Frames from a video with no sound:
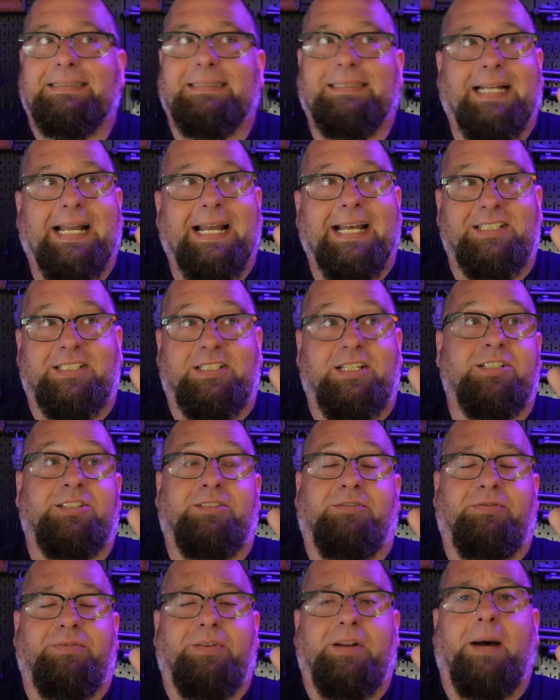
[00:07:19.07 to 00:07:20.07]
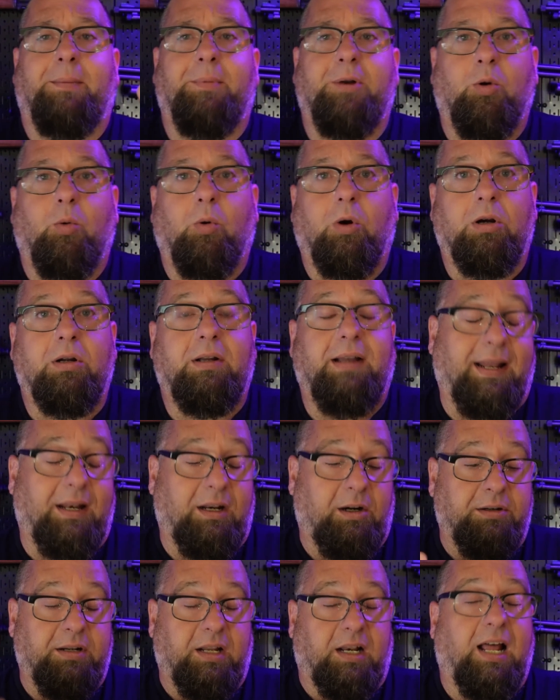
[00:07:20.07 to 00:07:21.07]
The guy's done some phenomenal work. I
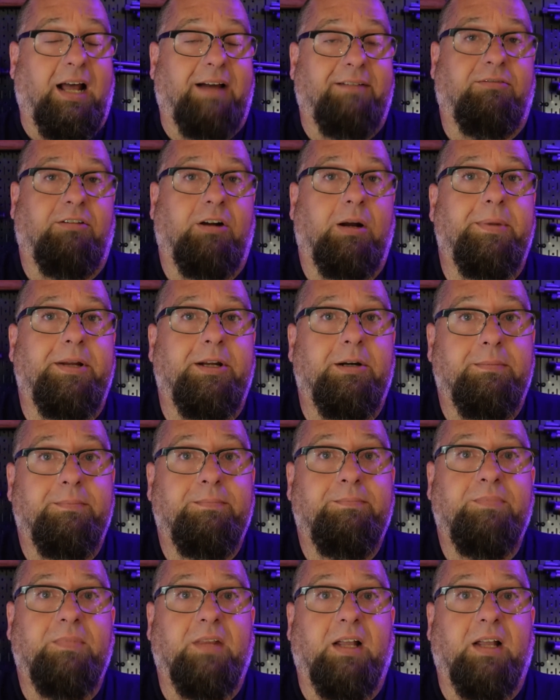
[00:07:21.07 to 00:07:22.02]
learned a lot from him.